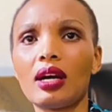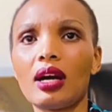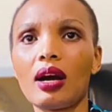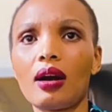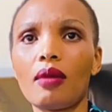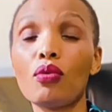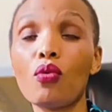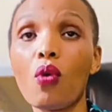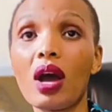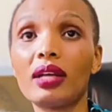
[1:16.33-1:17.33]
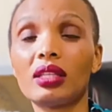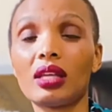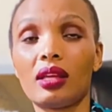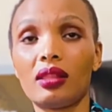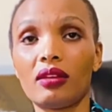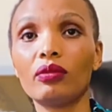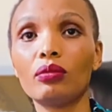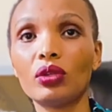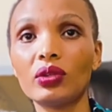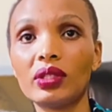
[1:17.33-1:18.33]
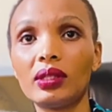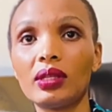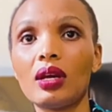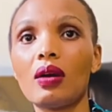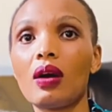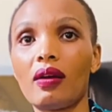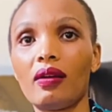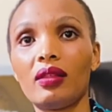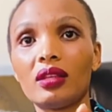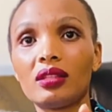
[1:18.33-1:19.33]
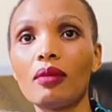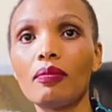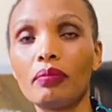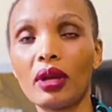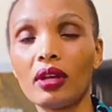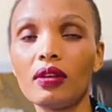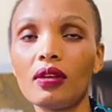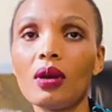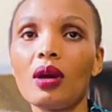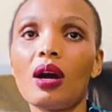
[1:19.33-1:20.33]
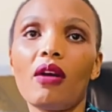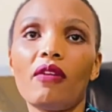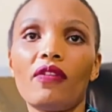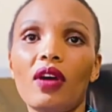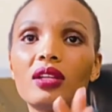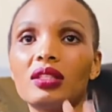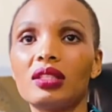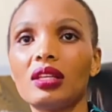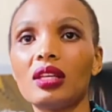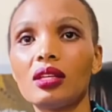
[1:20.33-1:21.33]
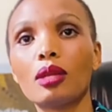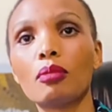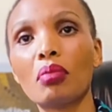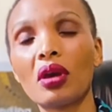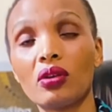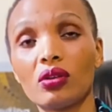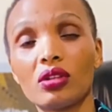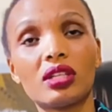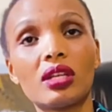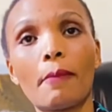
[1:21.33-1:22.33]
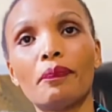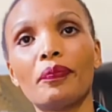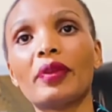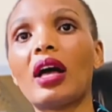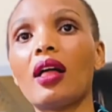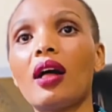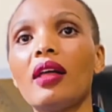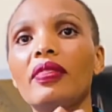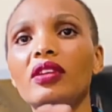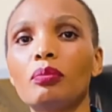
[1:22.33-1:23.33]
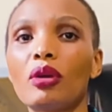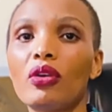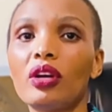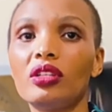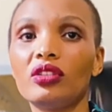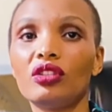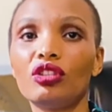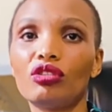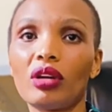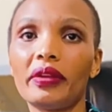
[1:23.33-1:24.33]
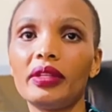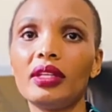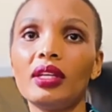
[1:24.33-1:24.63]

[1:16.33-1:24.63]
boers and the females in the same pen for a designated period. And this period is usually